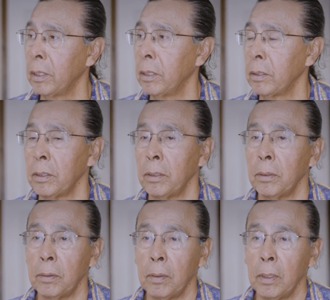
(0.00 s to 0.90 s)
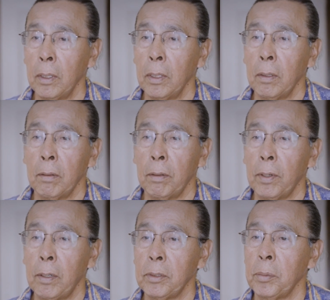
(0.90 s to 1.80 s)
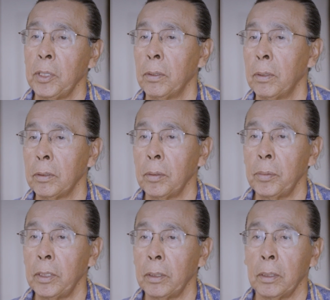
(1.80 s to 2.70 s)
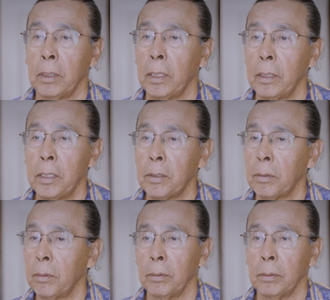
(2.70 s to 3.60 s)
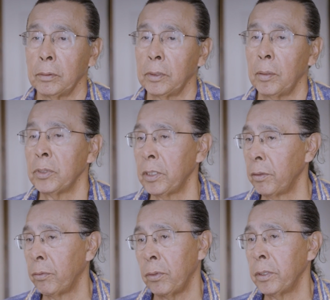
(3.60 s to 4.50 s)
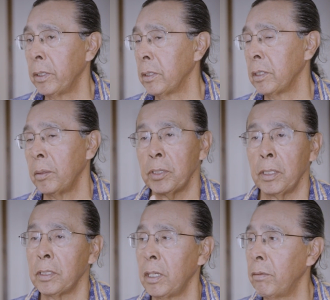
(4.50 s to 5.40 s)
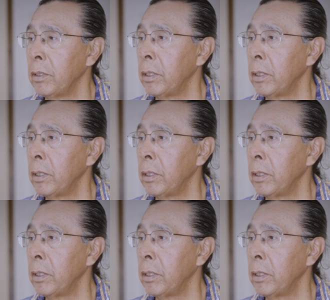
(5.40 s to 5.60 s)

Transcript: So we've always been told to be at least, some say 4 years, some say 7